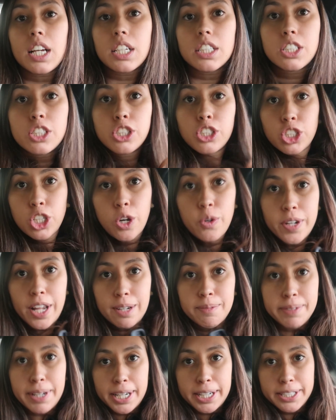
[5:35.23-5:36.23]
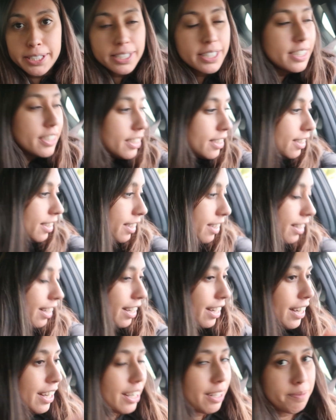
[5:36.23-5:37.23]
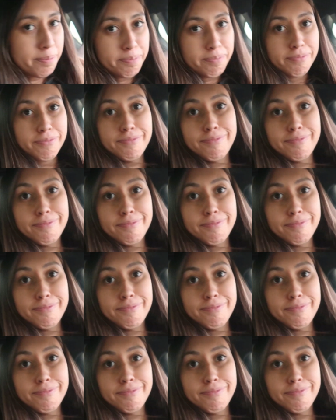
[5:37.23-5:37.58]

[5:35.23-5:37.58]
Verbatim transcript: So damn tired, um,